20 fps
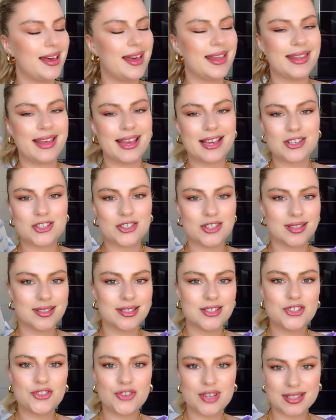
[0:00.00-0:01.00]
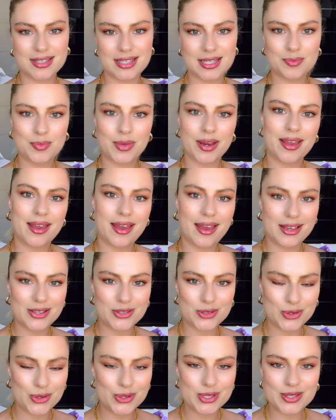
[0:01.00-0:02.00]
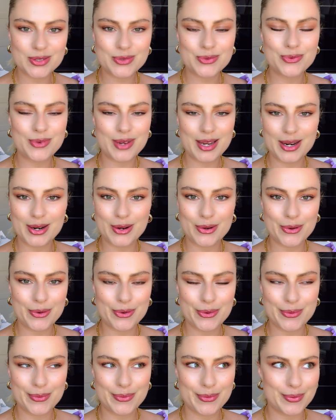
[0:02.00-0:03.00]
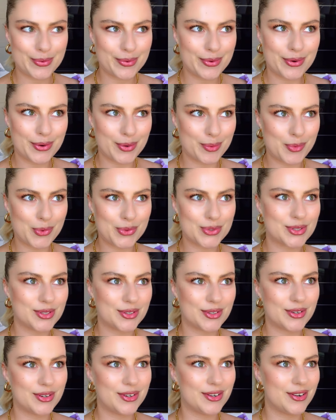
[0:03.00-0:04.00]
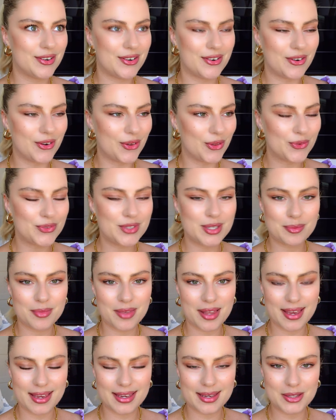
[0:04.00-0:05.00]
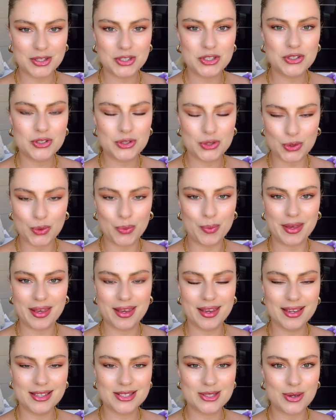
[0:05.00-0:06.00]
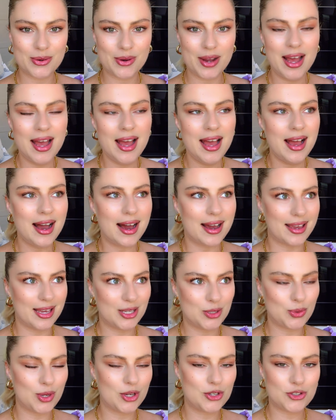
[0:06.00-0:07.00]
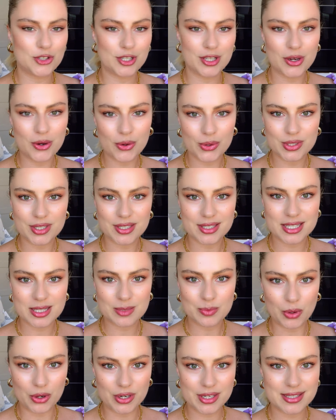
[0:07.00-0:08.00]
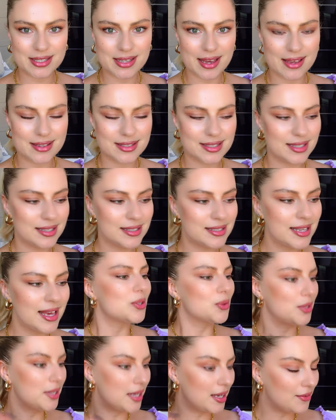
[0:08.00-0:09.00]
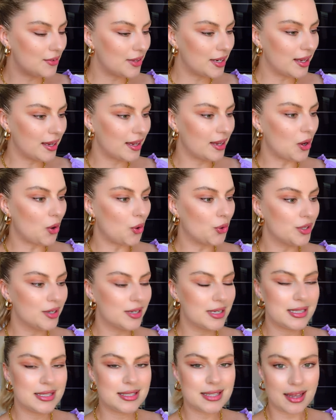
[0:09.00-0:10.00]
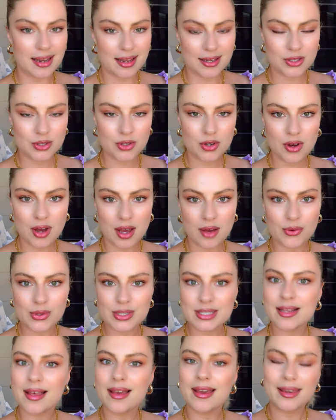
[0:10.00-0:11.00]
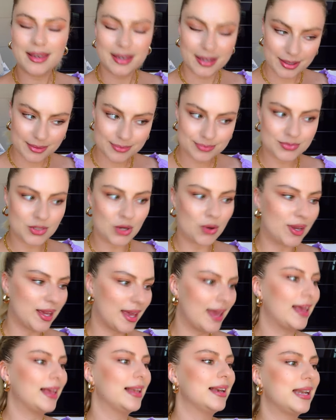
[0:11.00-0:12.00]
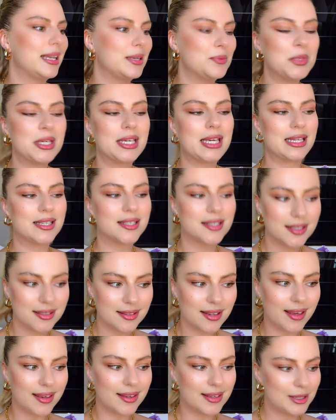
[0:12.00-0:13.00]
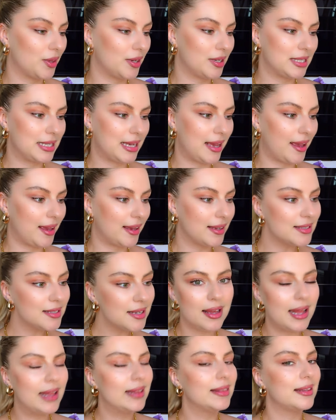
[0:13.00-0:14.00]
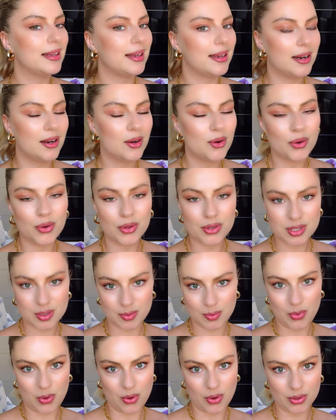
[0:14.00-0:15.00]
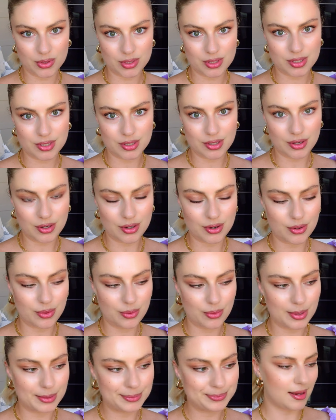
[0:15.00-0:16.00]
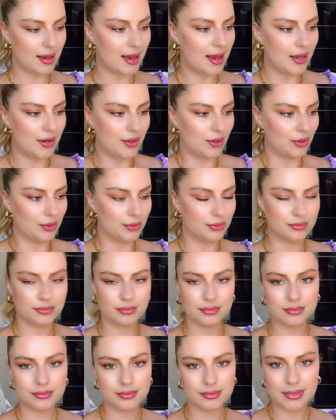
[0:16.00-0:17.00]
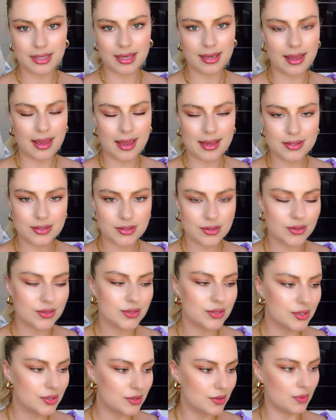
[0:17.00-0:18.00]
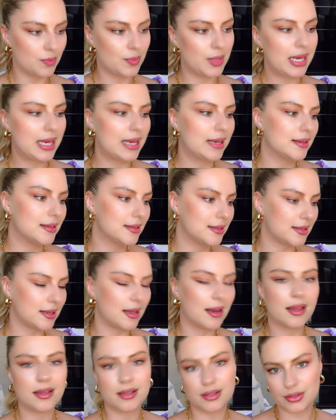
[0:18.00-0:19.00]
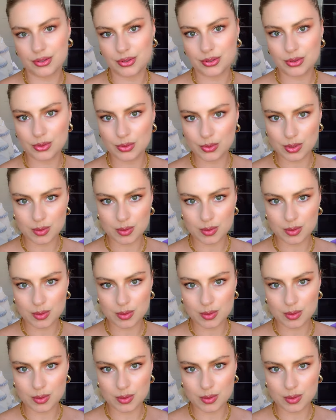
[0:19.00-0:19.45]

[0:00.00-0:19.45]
and actually the dresses by ASOS were almost all of them like too big so I had to actually order smaller sizes. So then when I ordered Zalando I was like okay let me get like 38 and they are all small so I don't know like ASOS, too big, Zalando, too